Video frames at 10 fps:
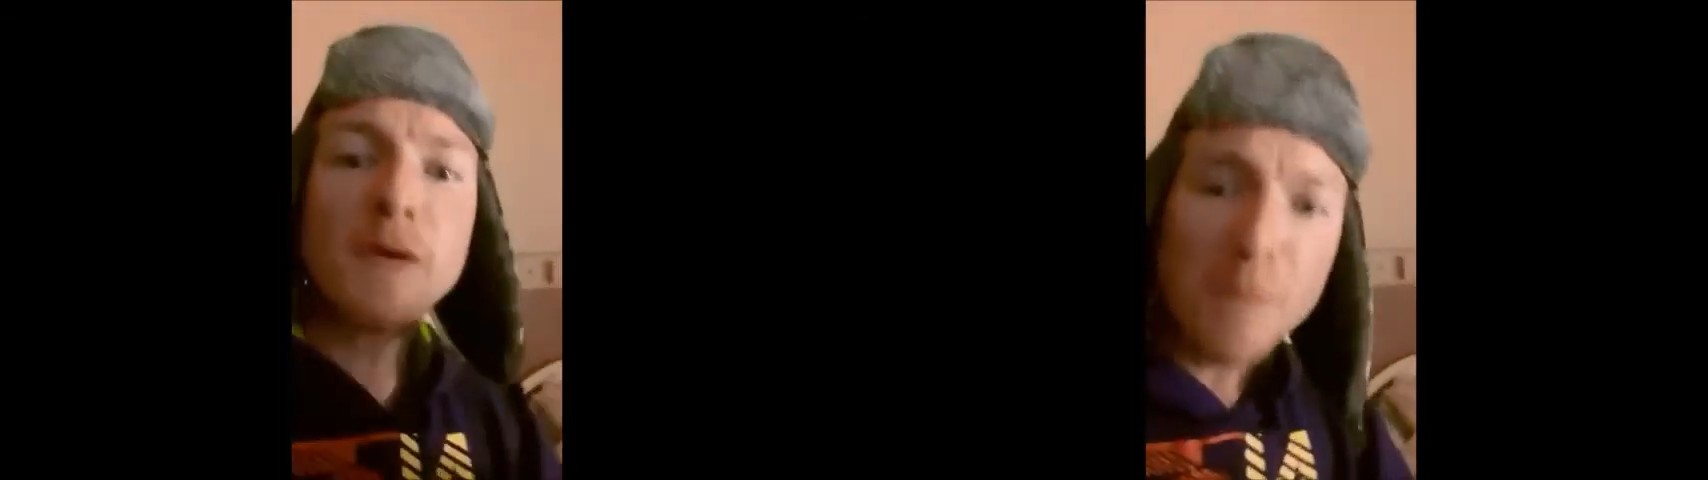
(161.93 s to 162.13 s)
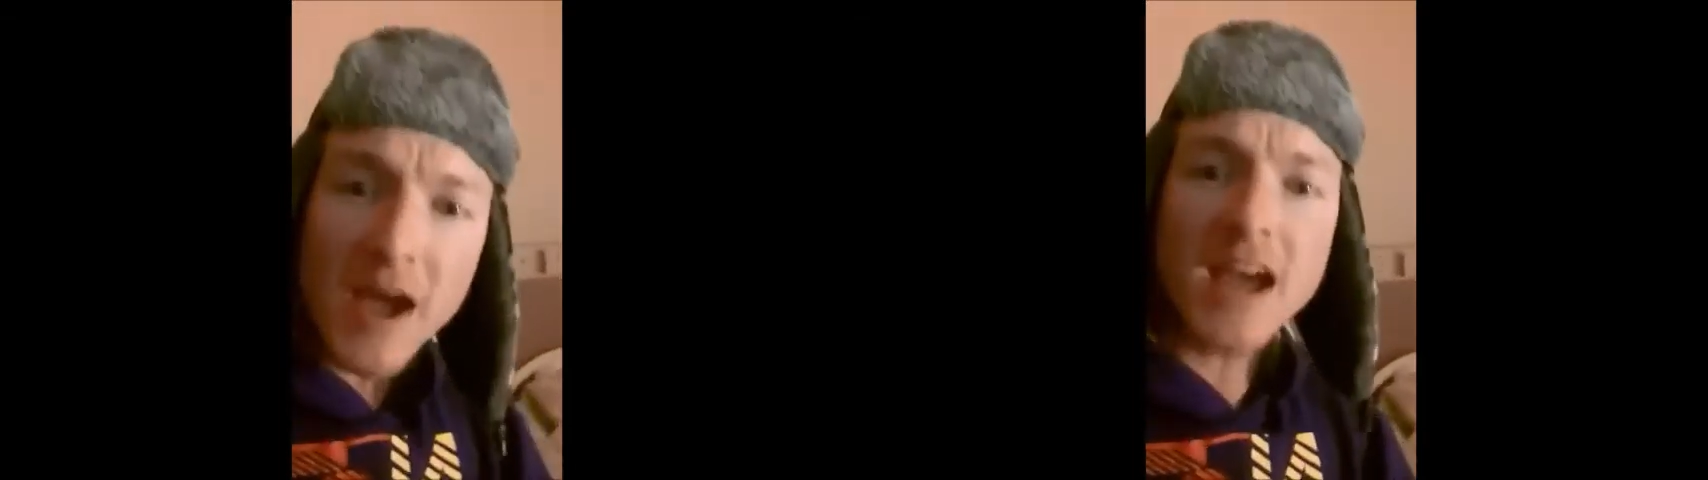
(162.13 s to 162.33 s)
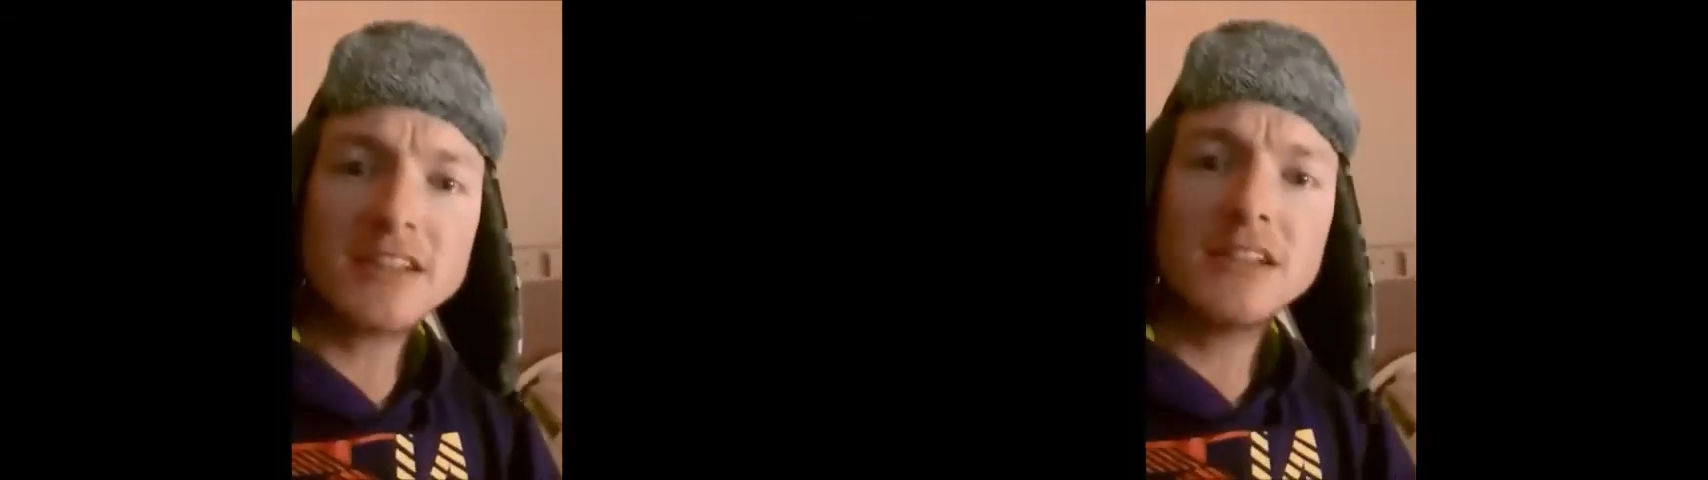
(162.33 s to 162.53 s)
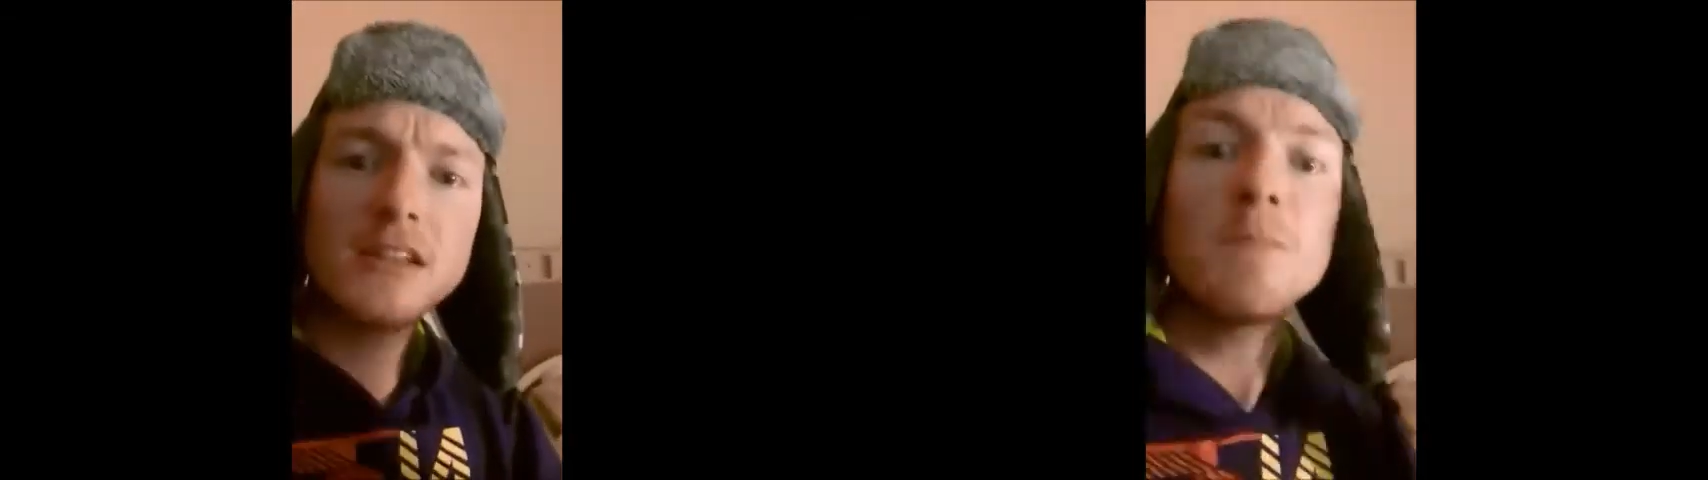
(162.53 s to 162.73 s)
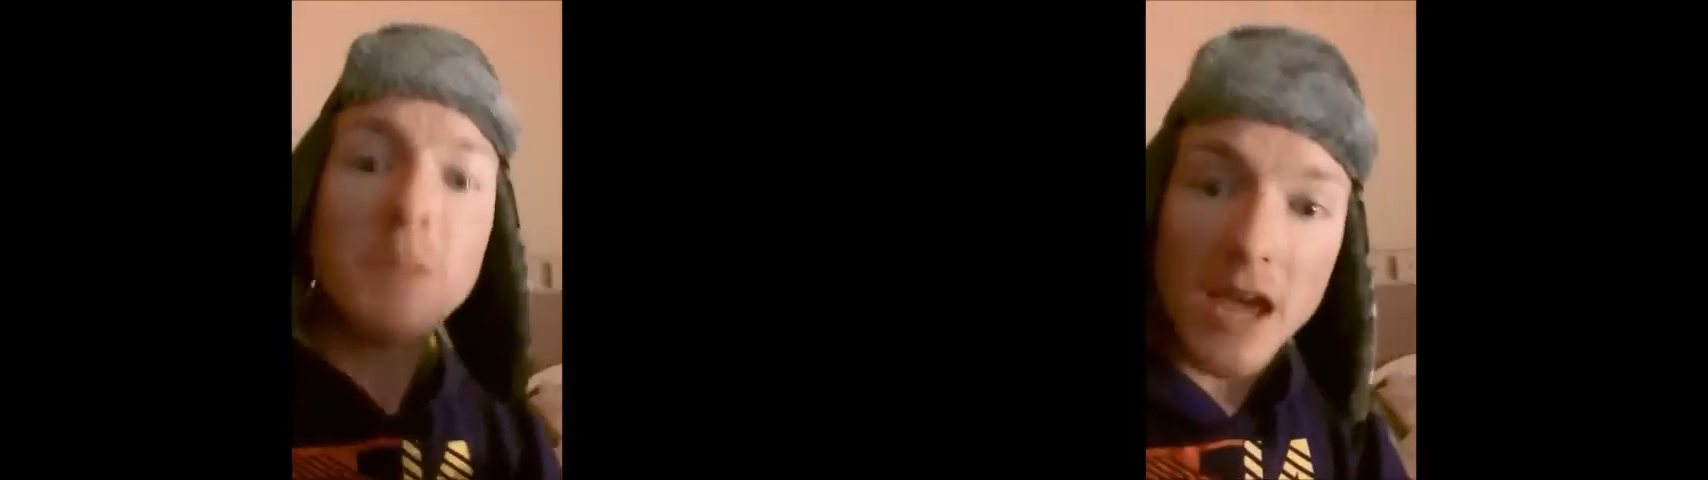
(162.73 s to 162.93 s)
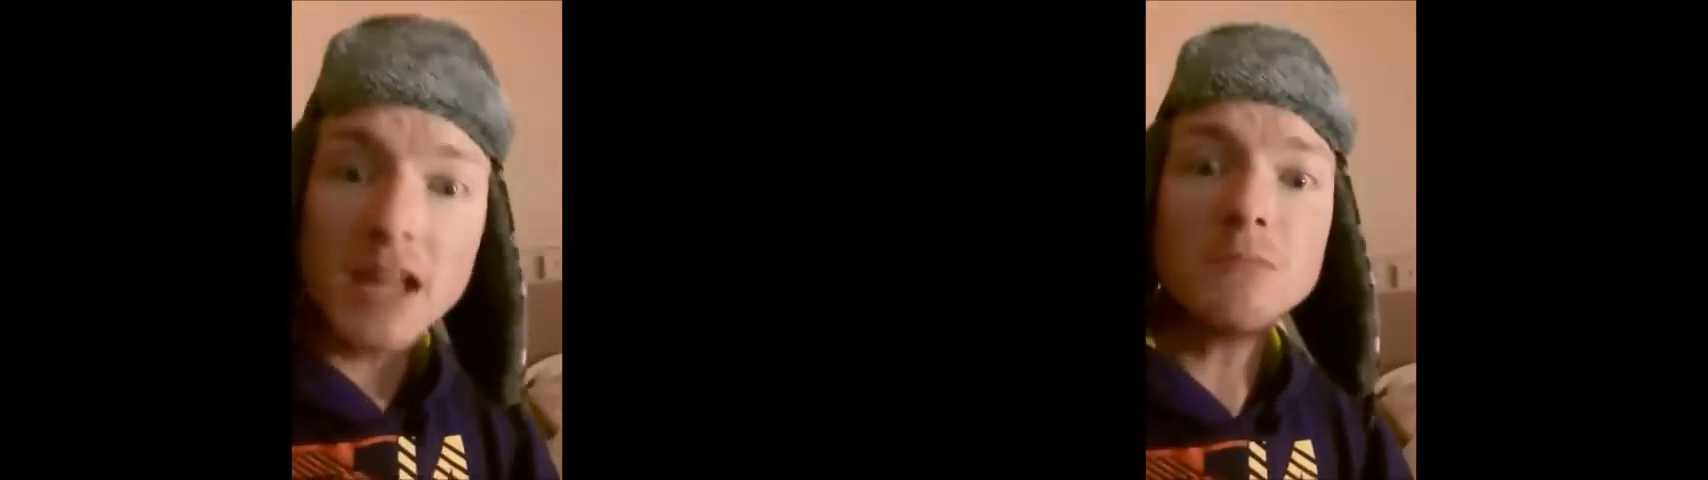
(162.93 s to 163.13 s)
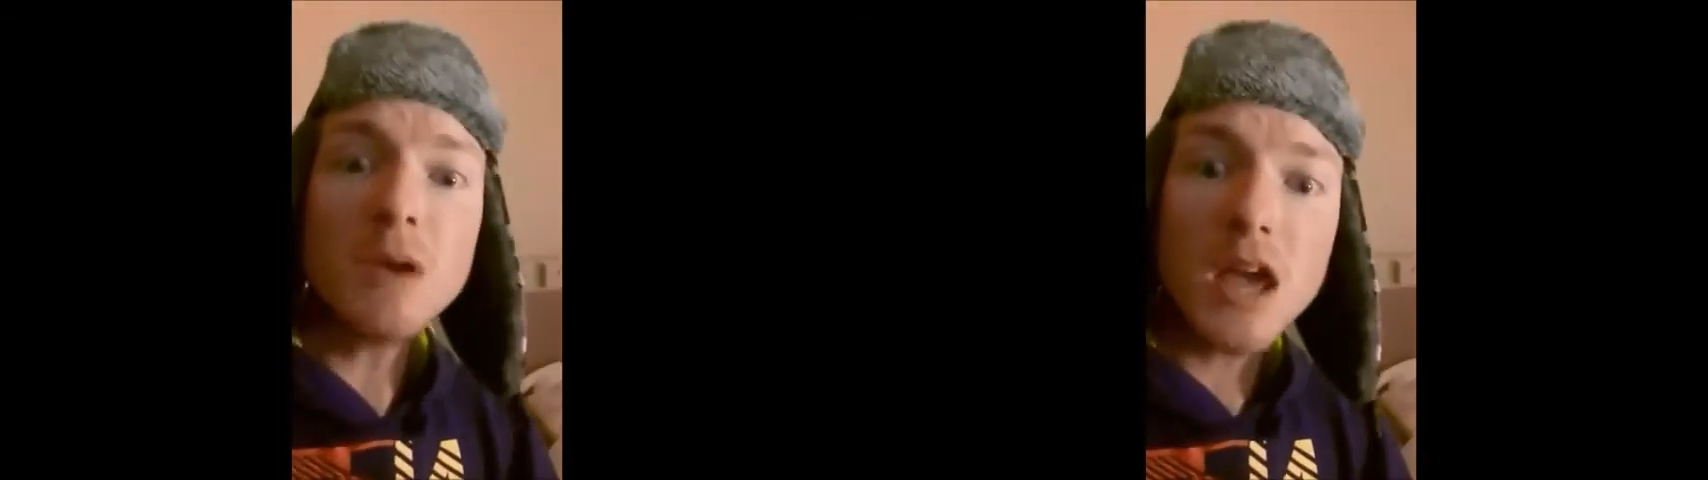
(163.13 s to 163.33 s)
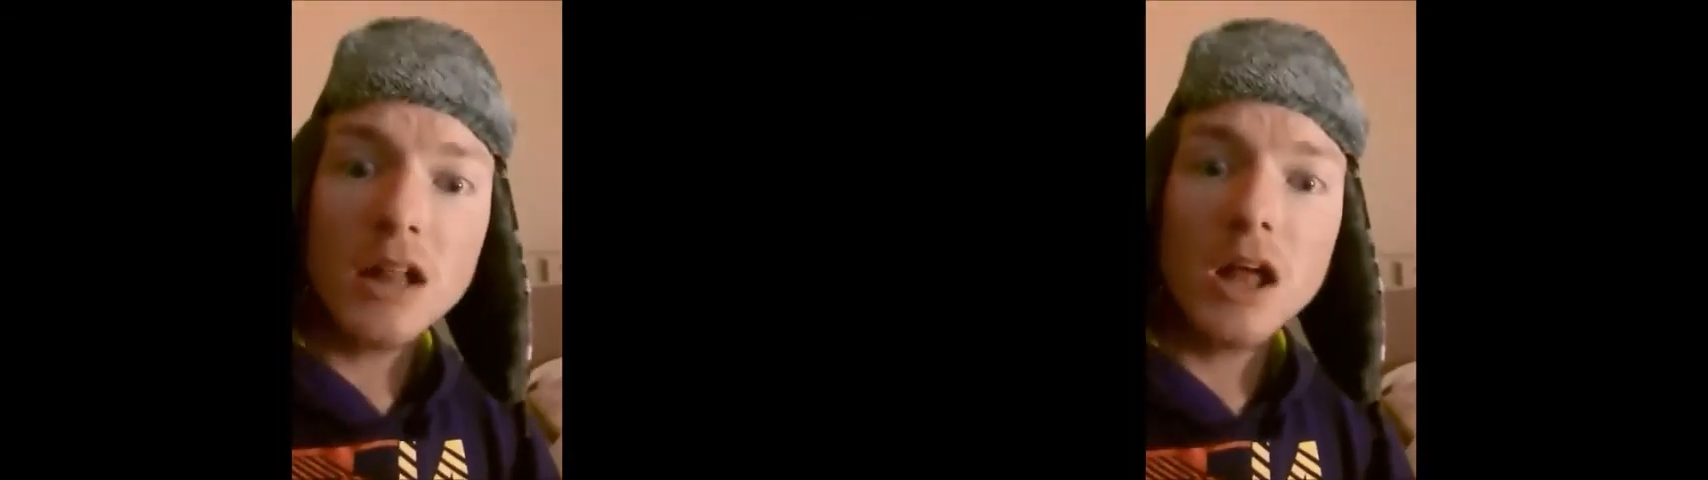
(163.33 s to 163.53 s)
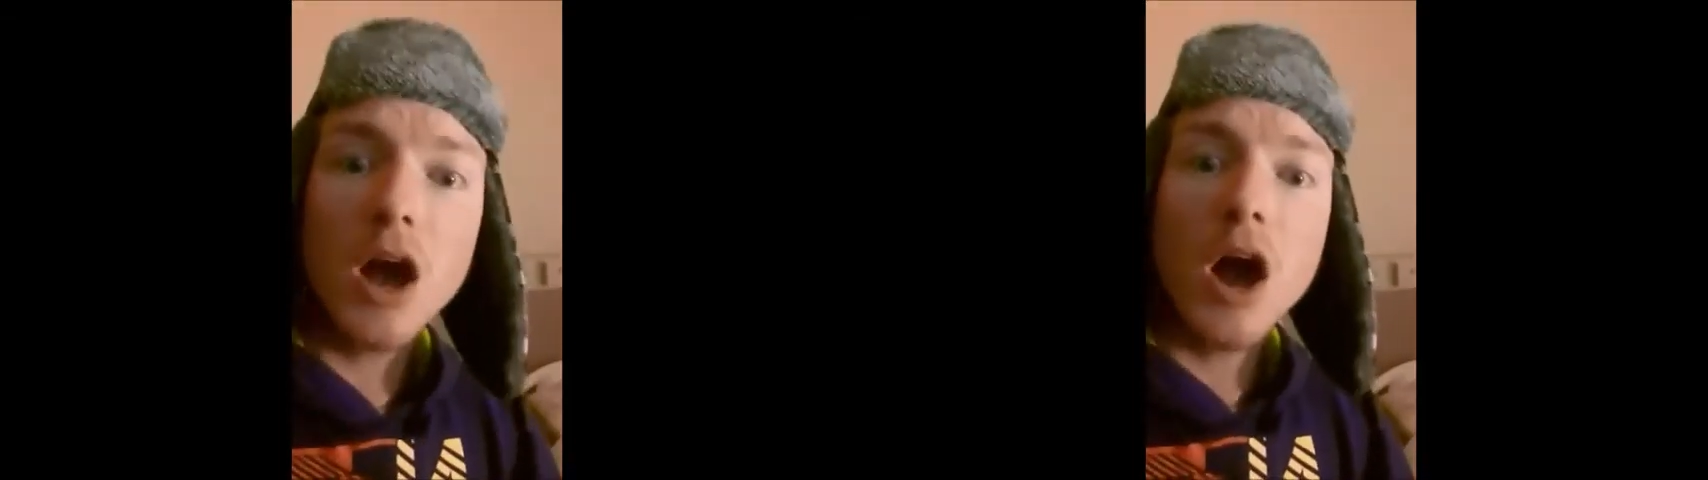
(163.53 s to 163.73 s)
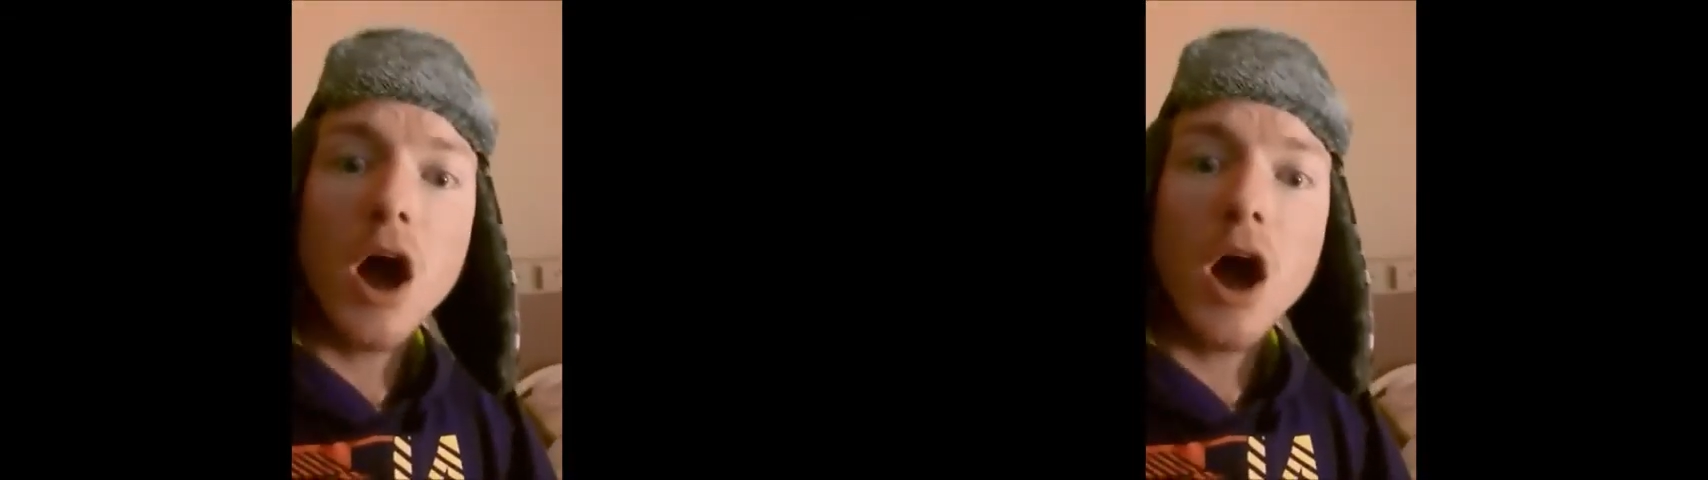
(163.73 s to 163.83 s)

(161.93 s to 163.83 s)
prepared the main meal,